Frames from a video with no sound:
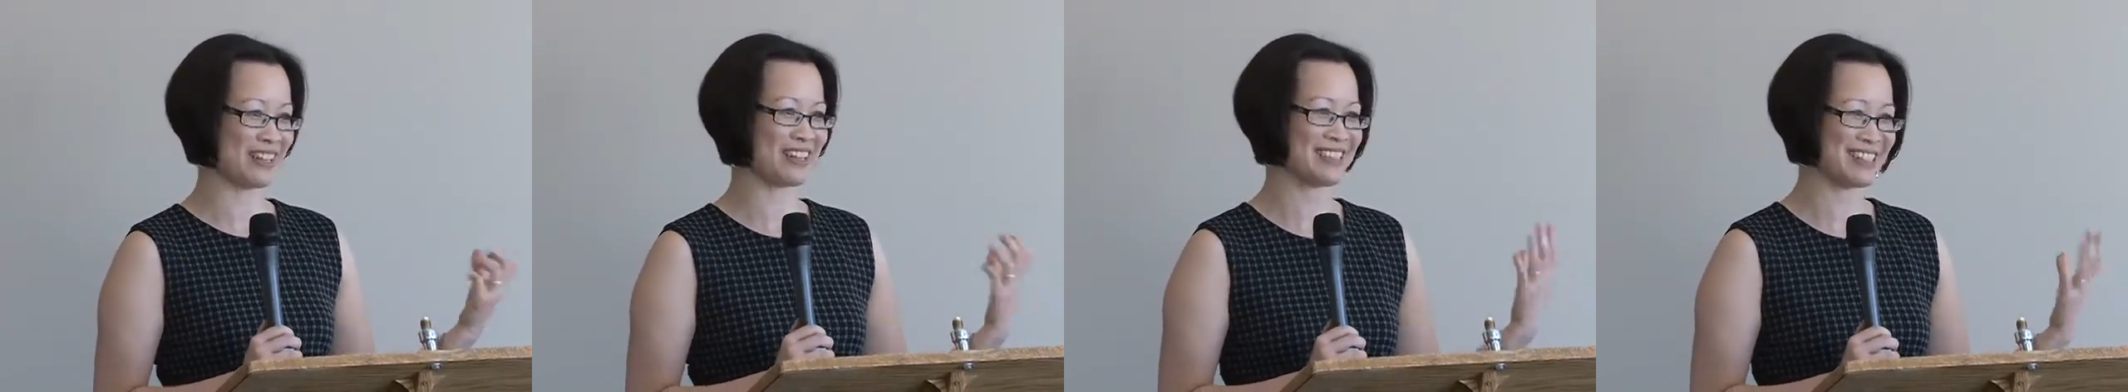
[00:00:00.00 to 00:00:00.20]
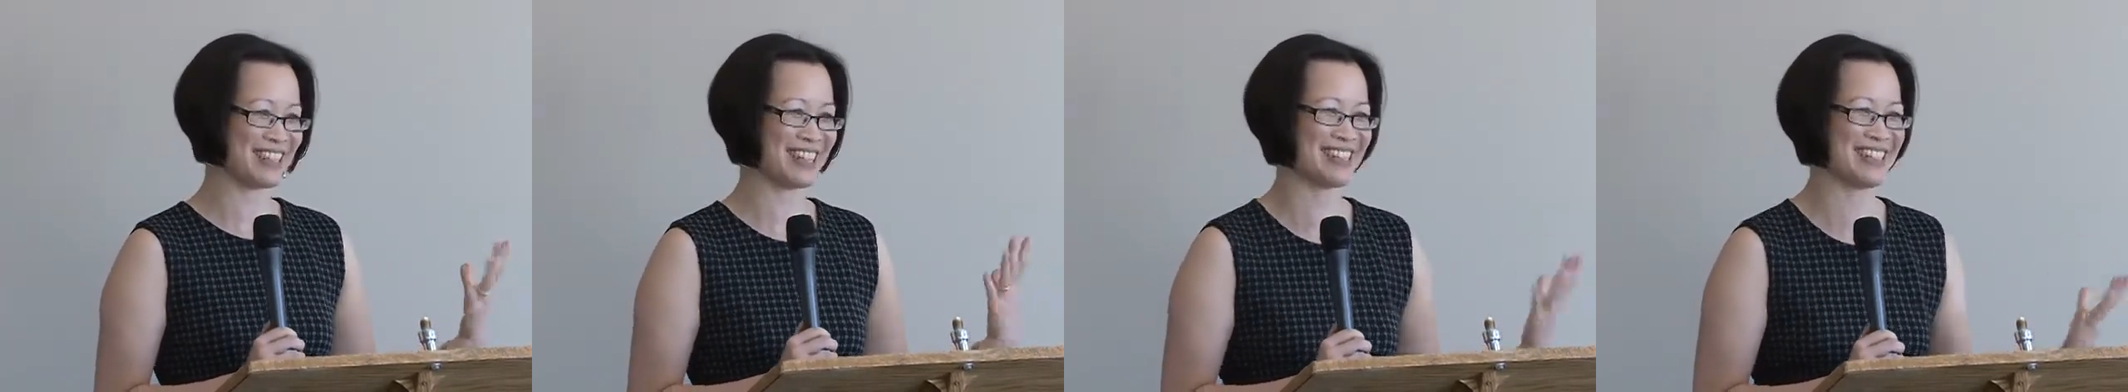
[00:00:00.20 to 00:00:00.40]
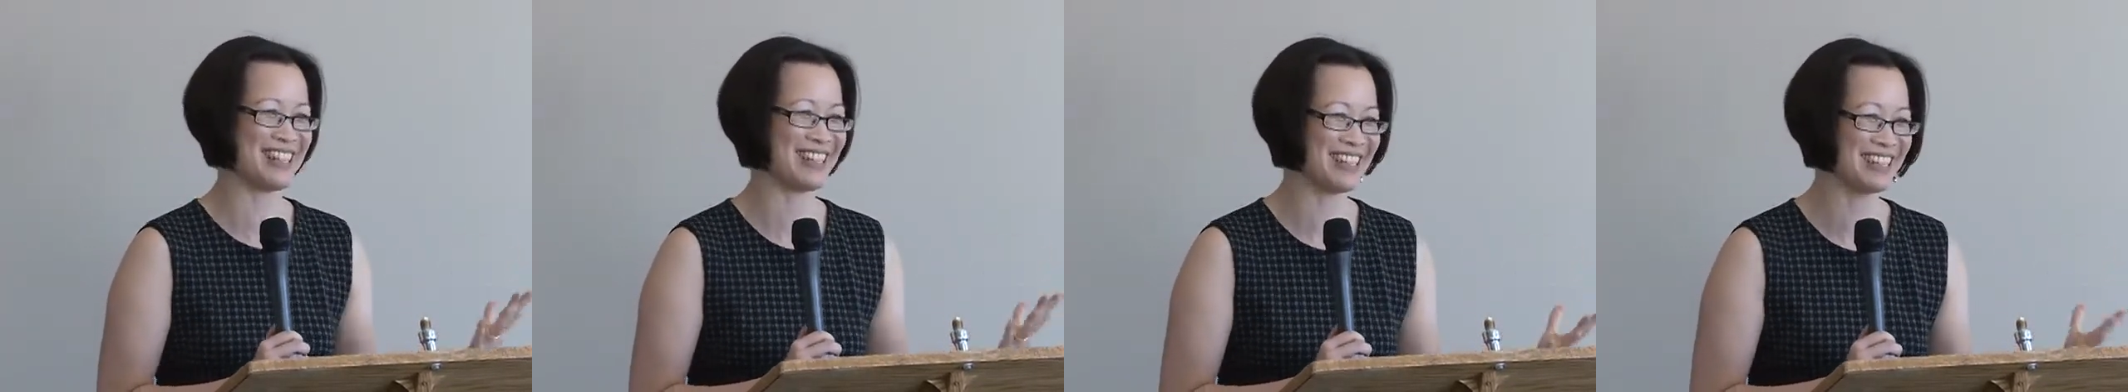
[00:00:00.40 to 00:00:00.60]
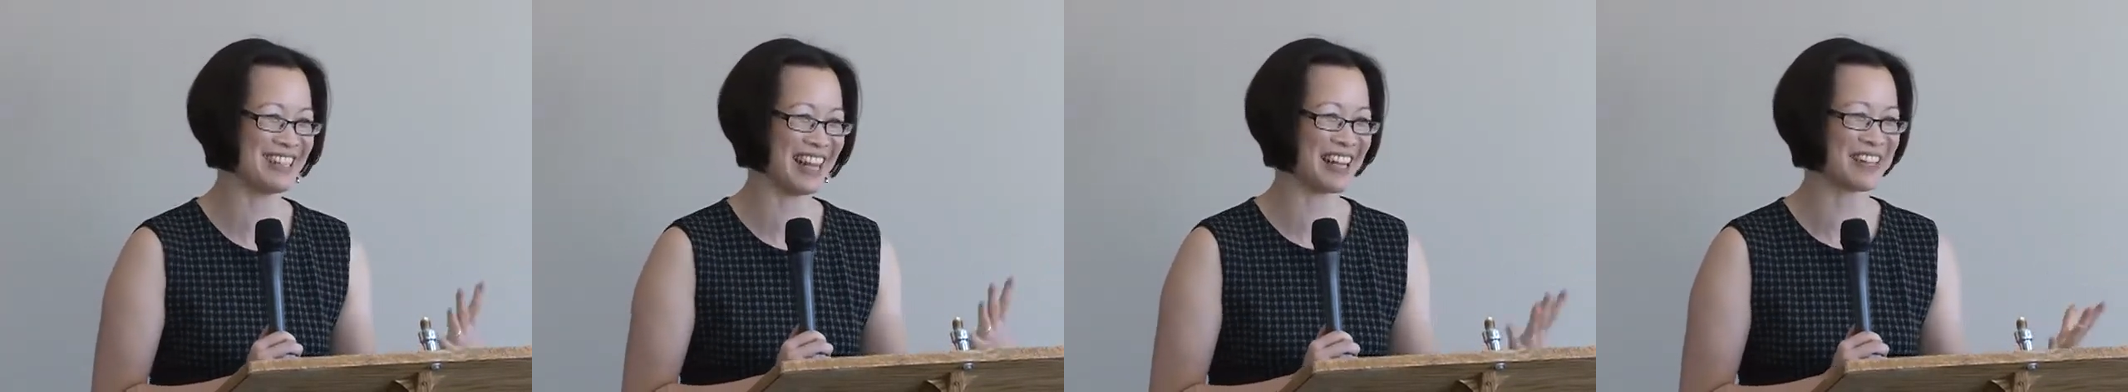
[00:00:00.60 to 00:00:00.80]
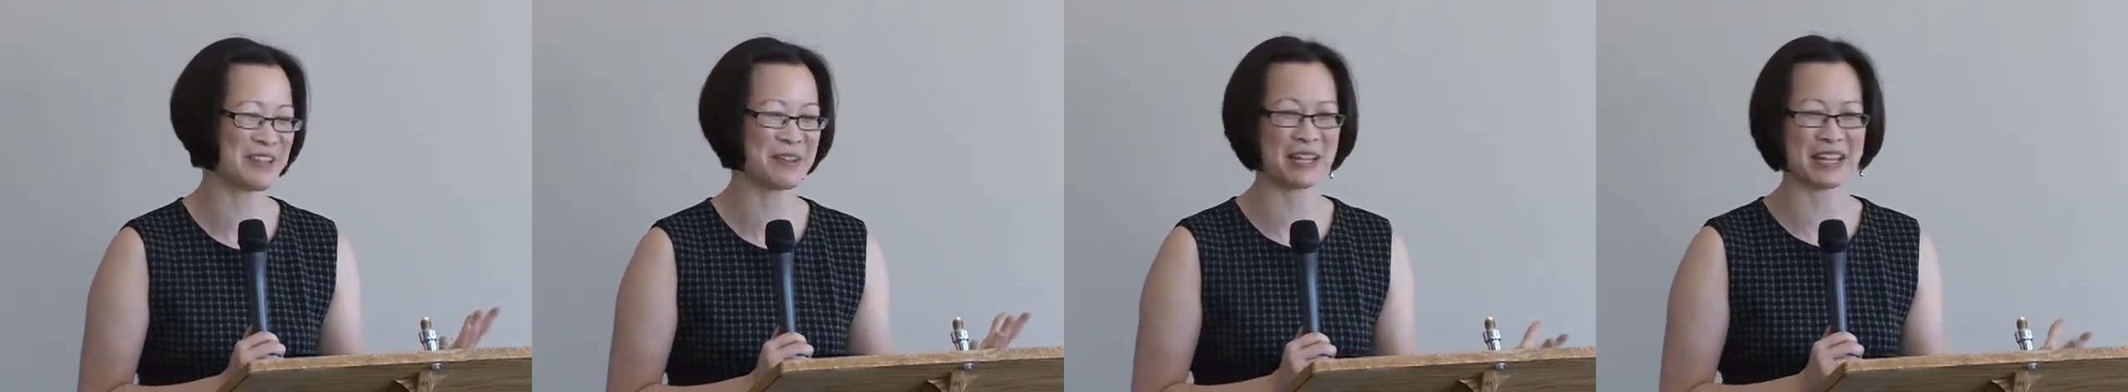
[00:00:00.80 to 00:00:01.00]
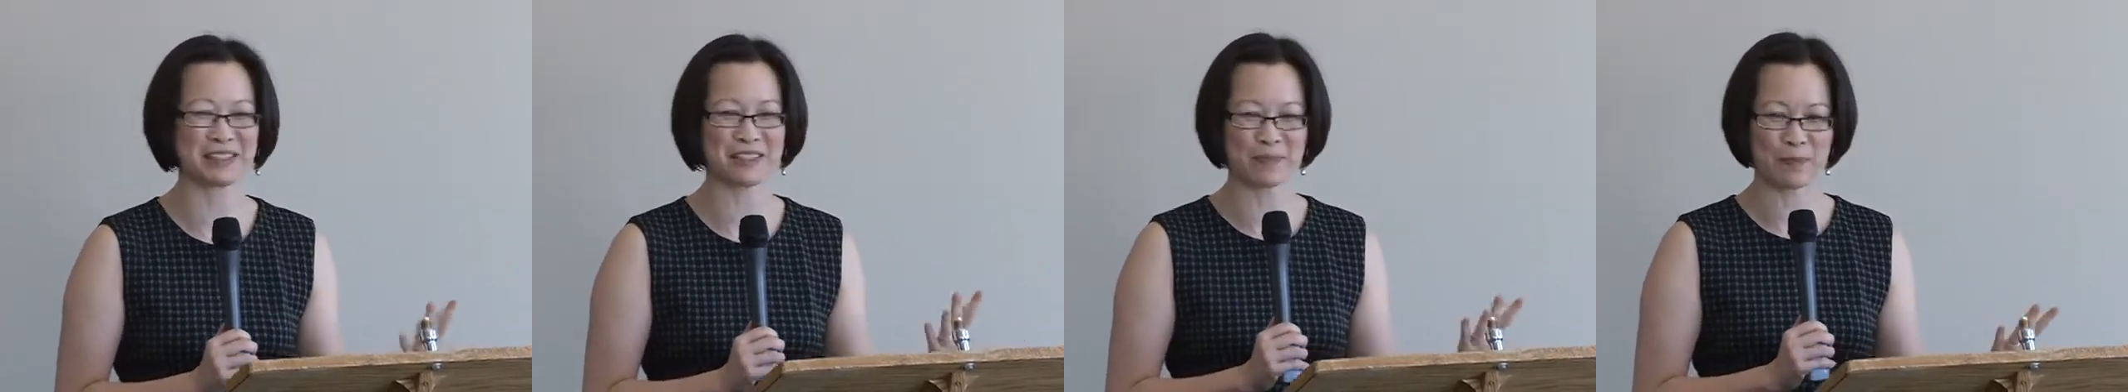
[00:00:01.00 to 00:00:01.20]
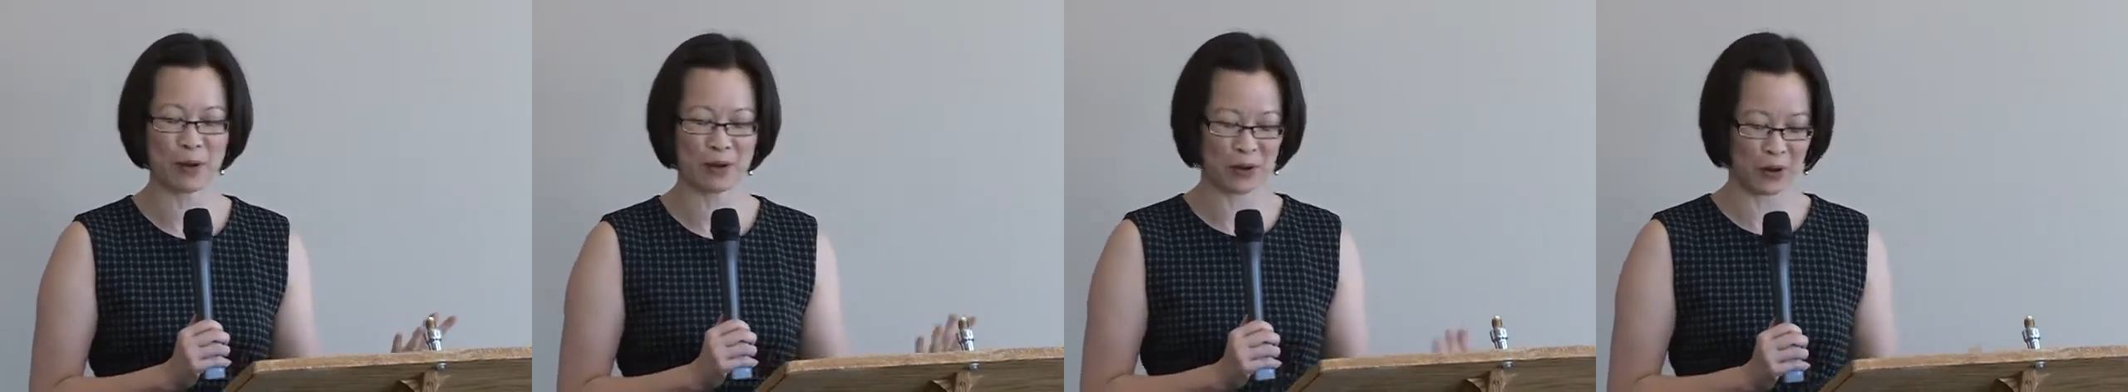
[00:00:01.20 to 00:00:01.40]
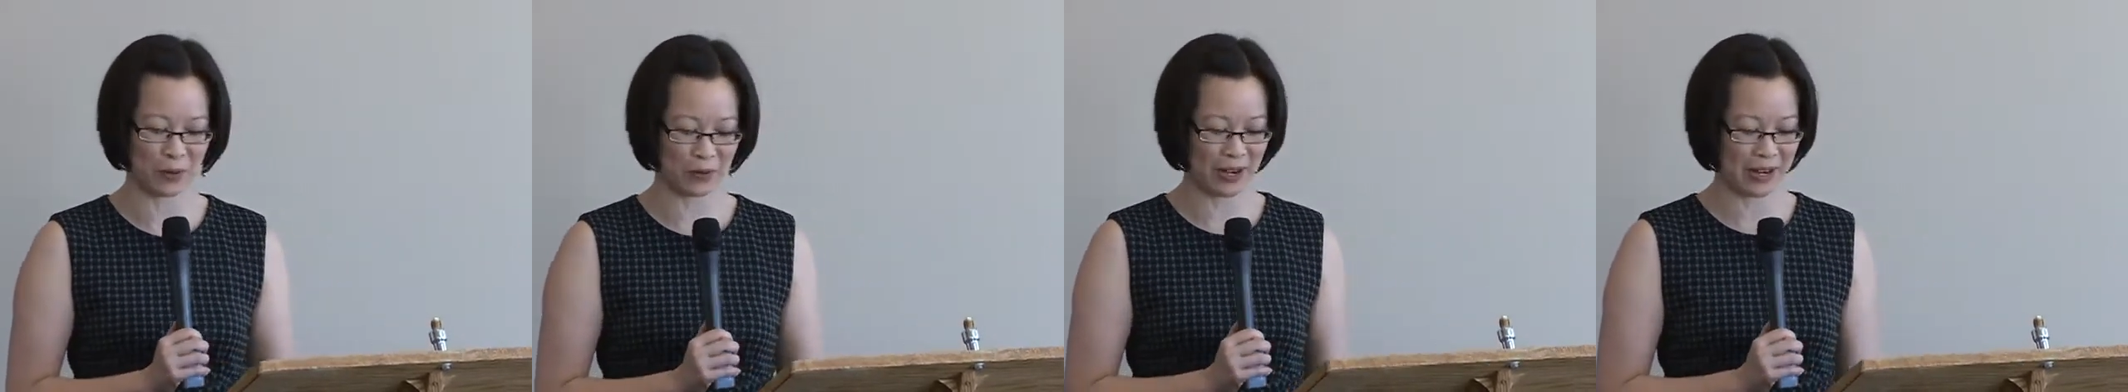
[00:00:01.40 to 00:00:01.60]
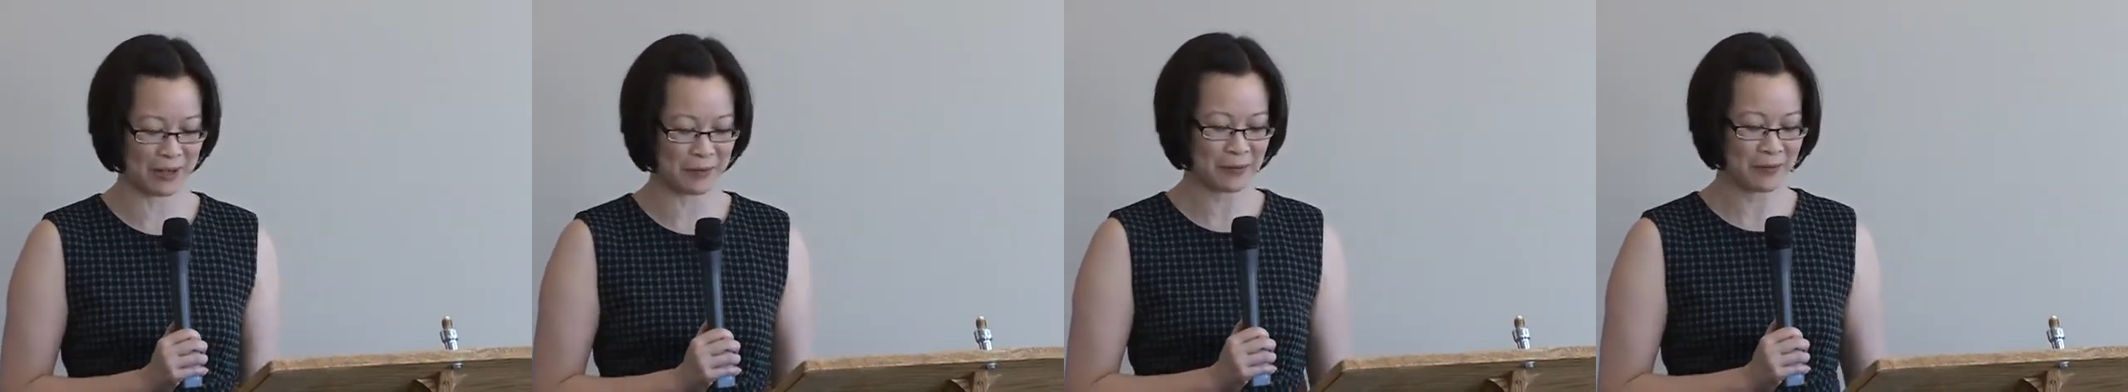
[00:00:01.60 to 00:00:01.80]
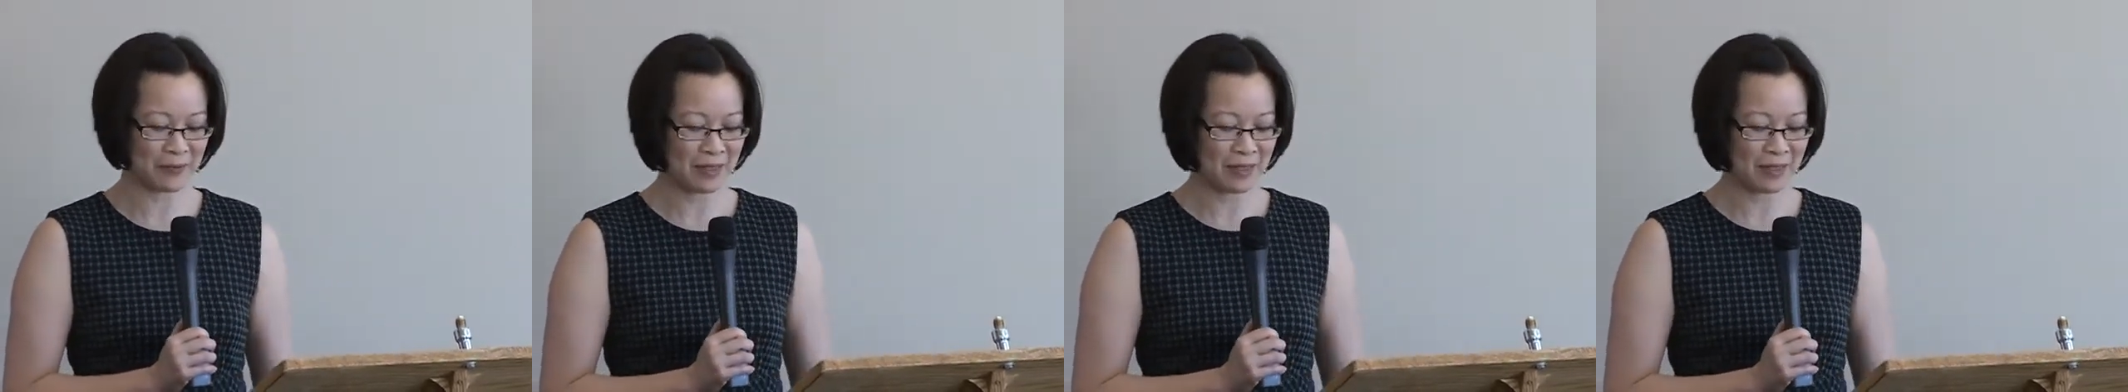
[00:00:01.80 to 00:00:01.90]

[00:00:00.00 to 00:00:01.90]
It's like, it's Pongo, right?